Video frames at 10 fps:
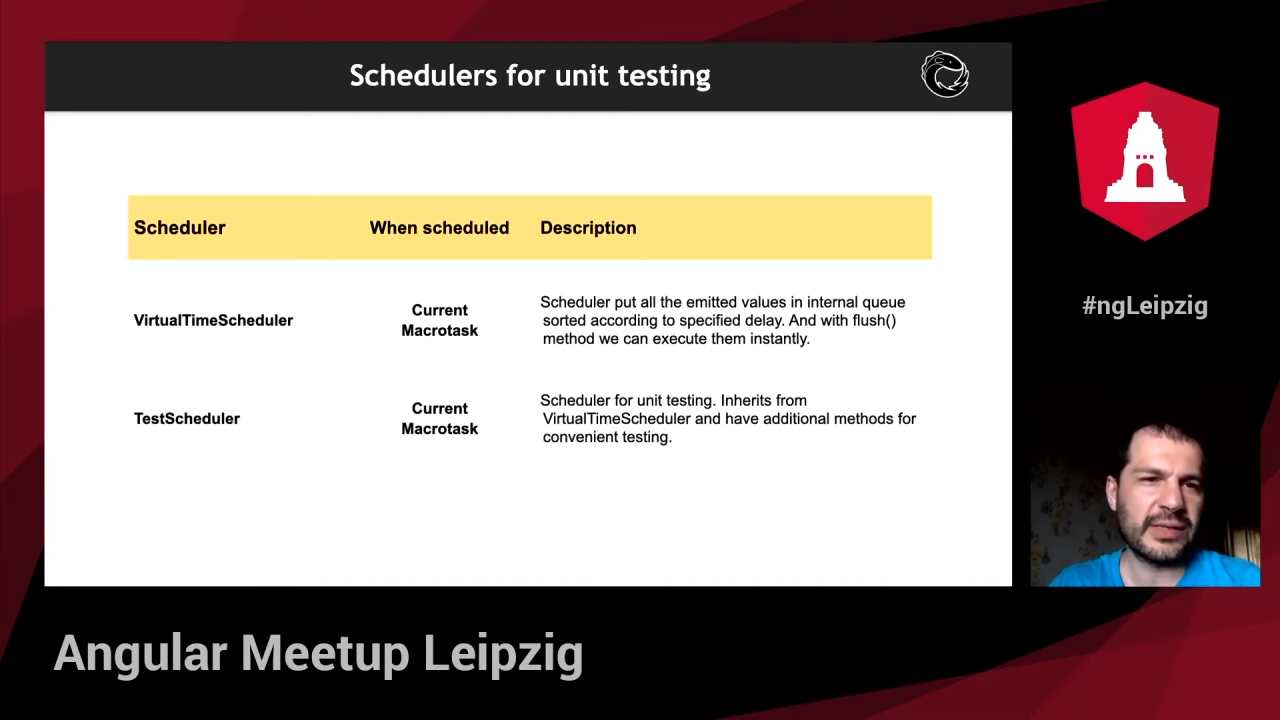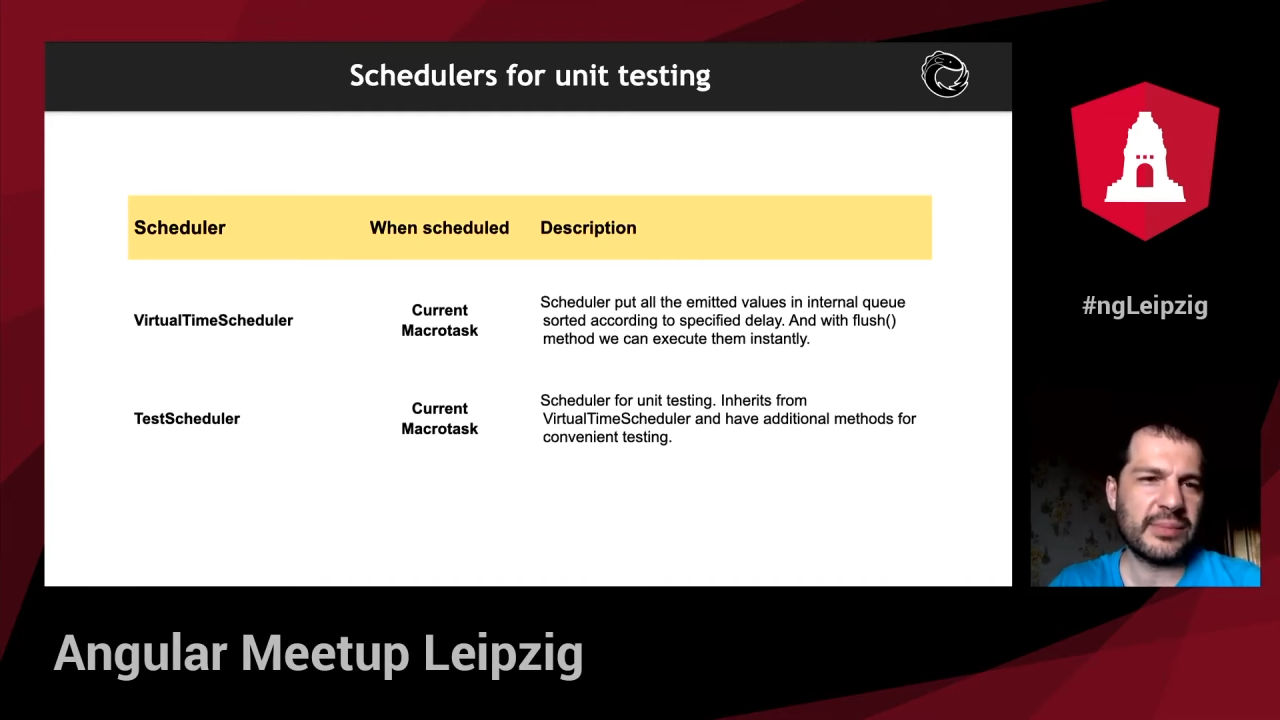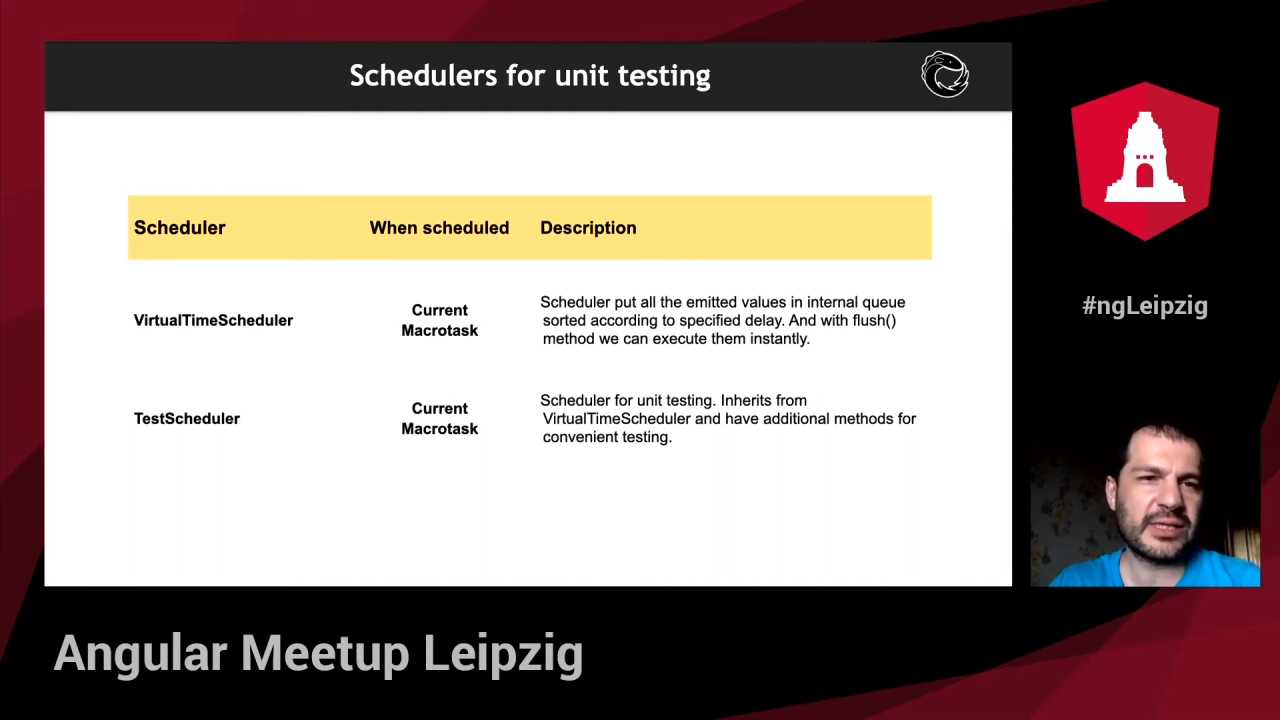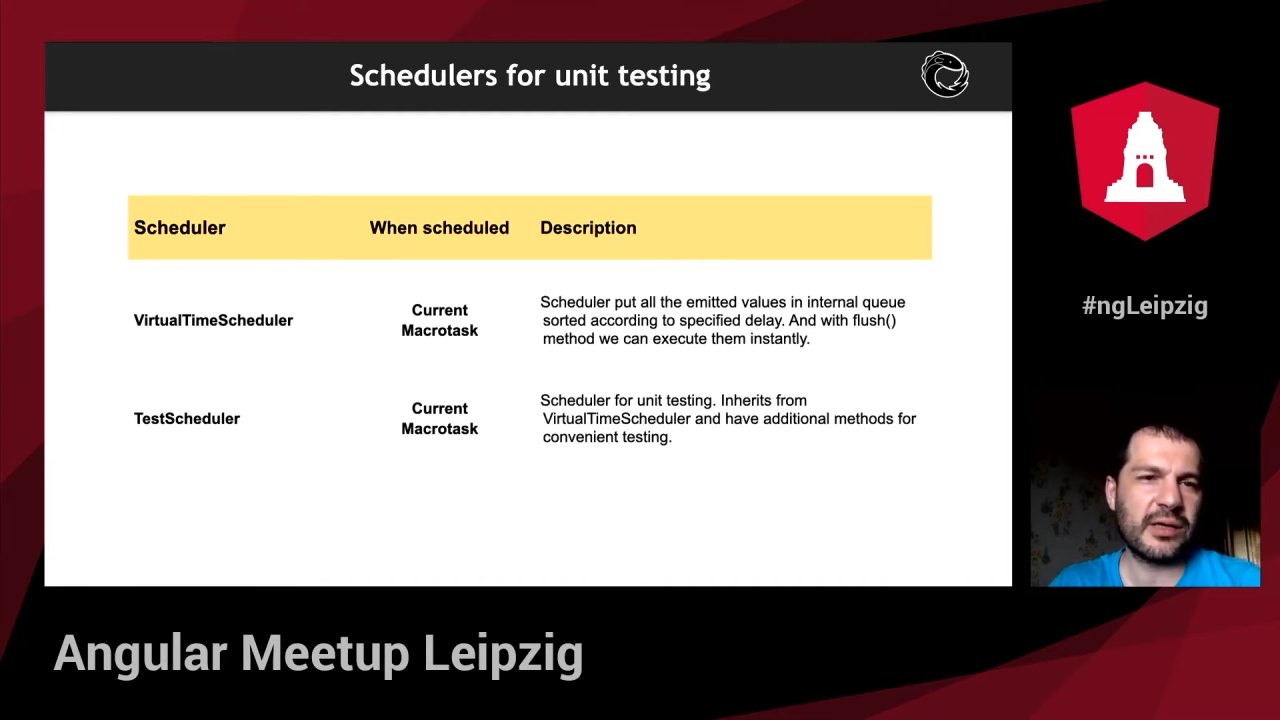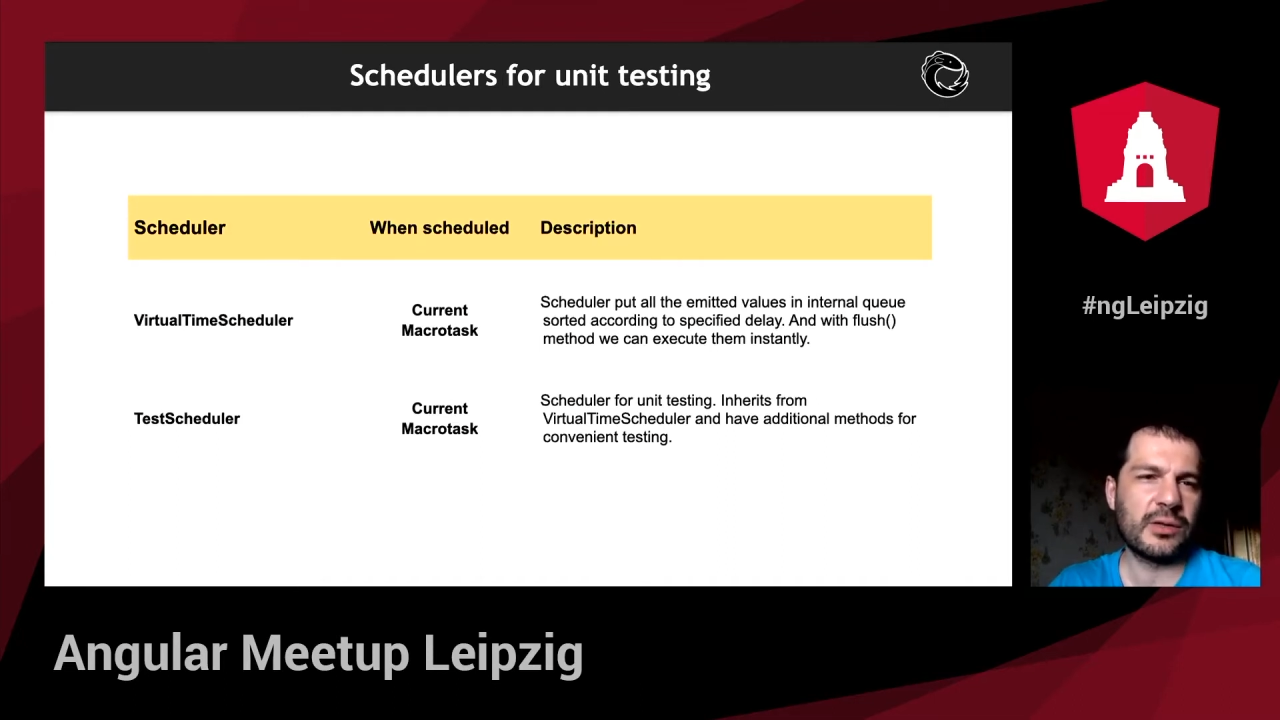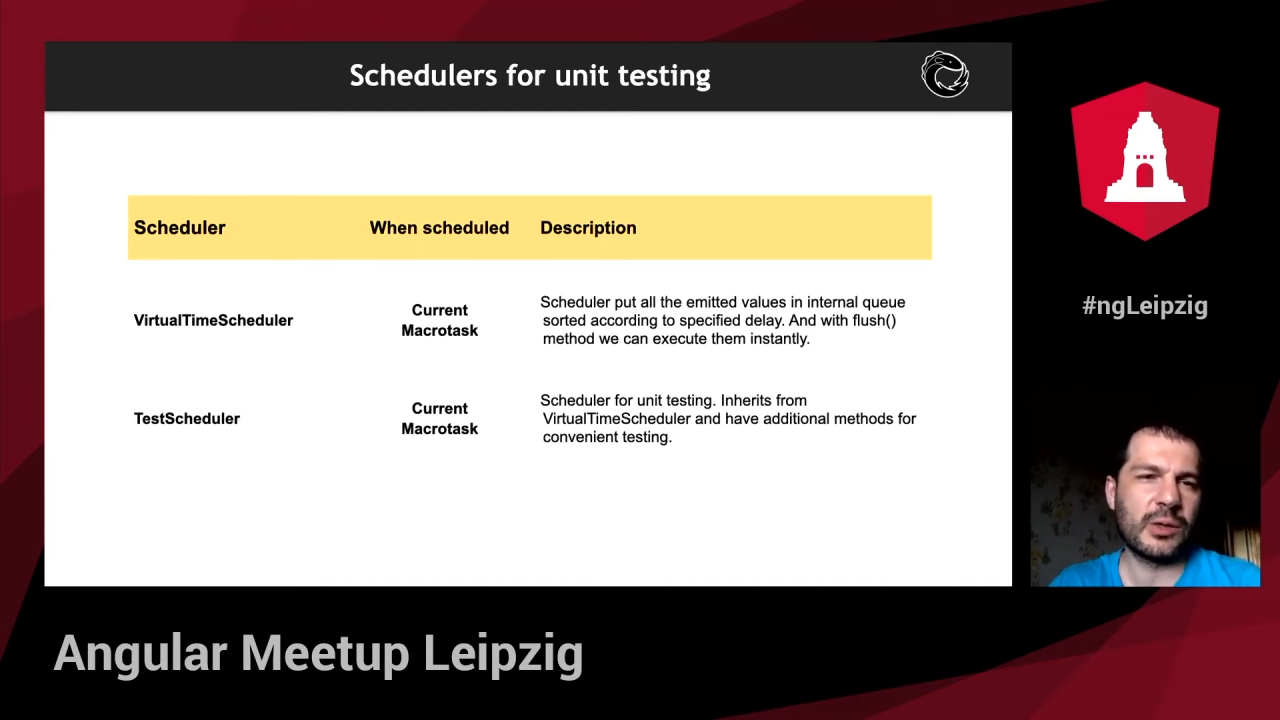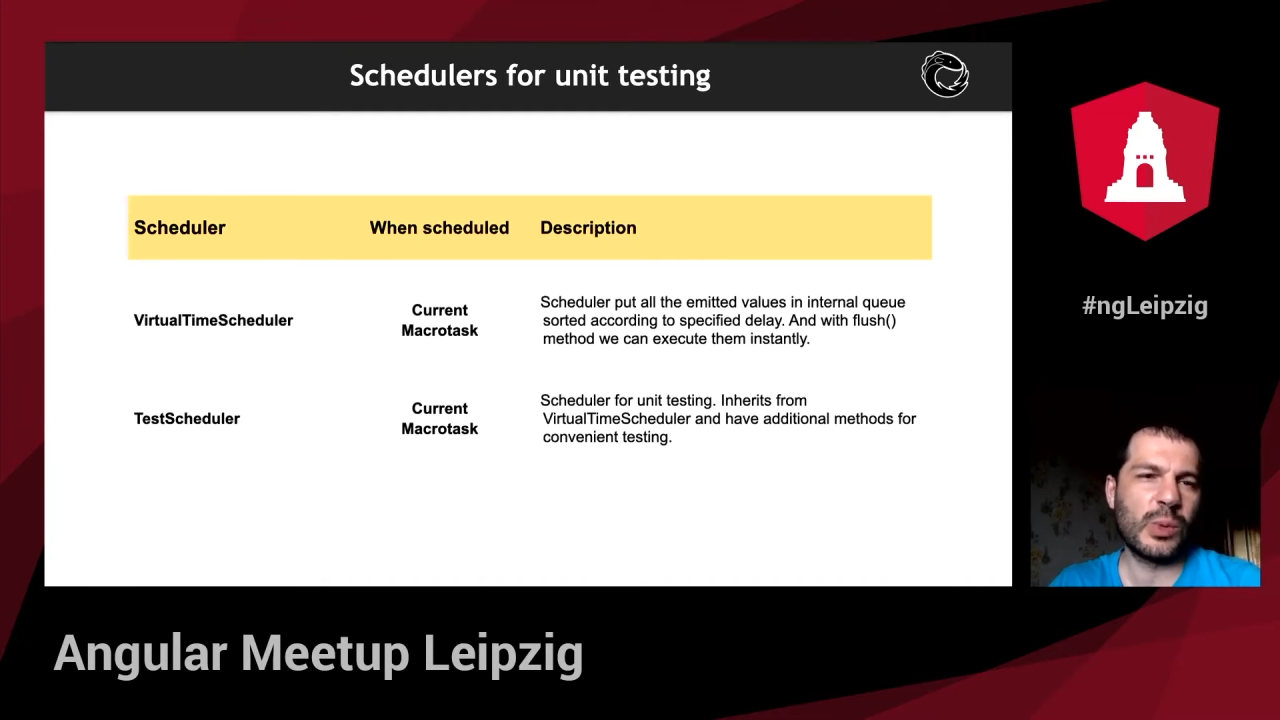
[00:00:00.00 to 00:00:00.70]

time scheduler